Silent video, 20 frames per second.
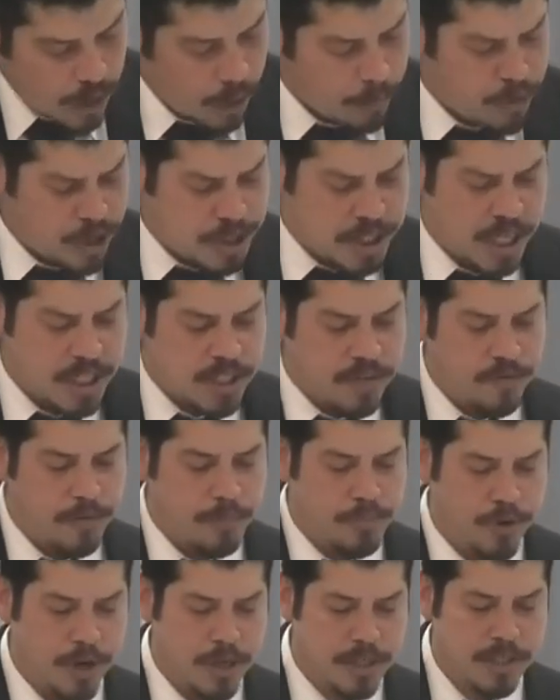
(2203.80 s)
Protection
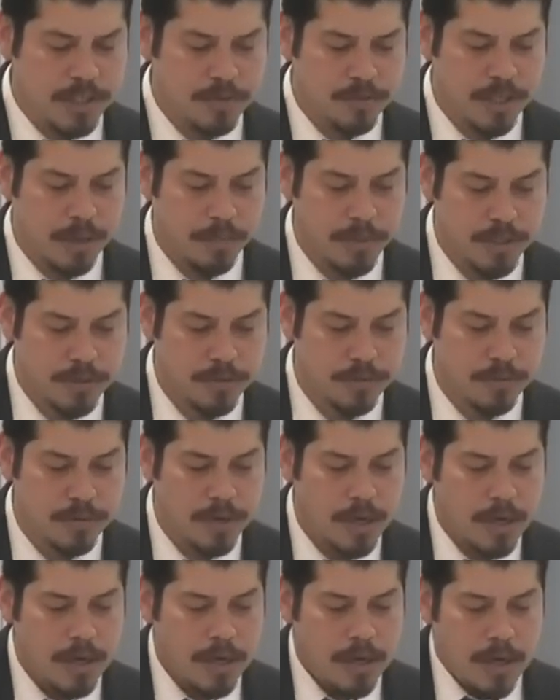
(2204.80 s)
from predators was number two.
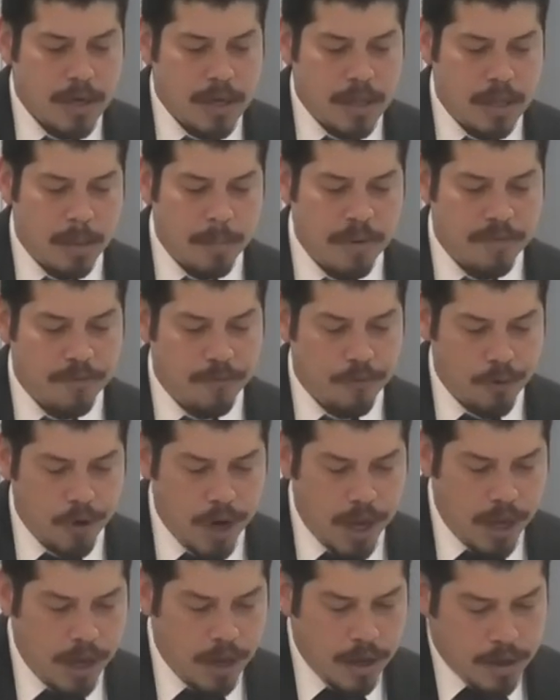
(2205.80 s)
Number
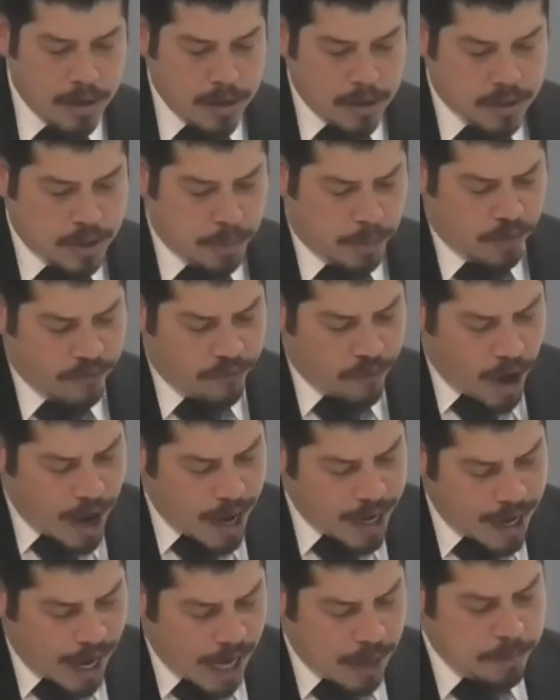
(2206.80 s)
three, to
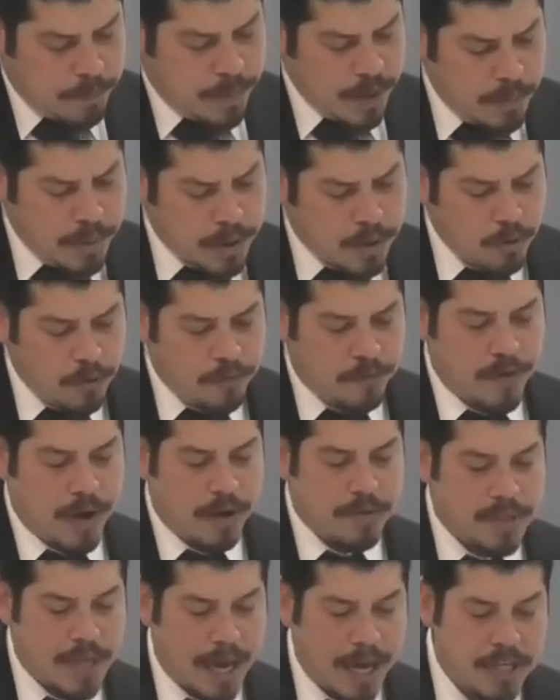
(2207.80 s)
provide a biblical
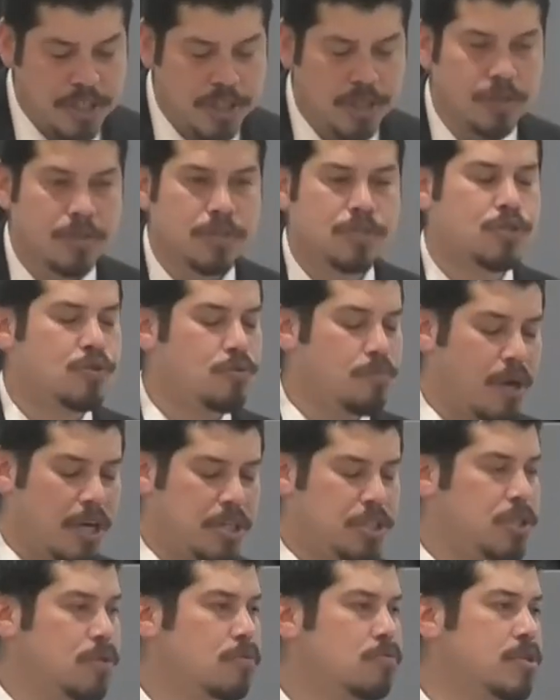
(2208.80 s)
foundation to my
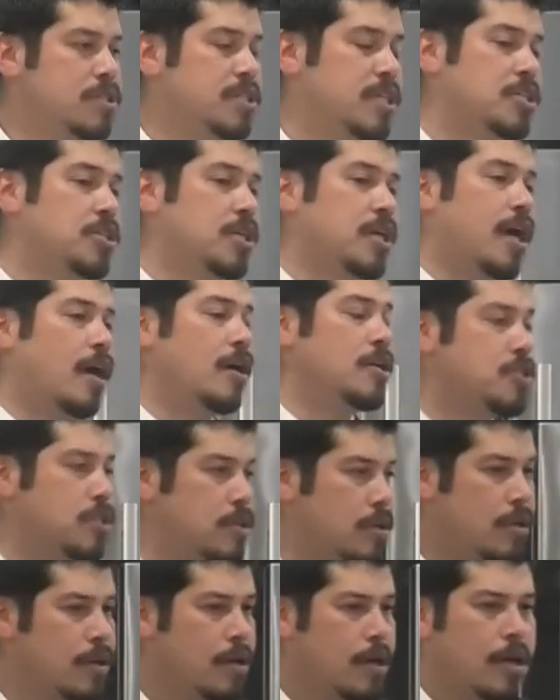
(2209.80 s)
children's
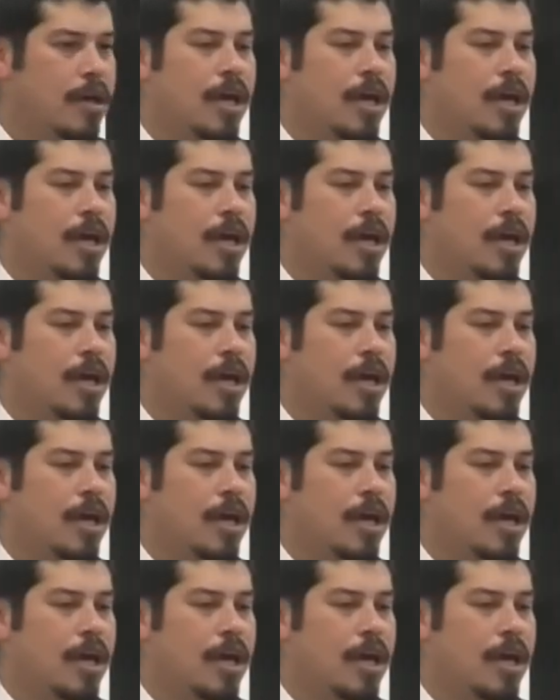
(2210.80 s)
education.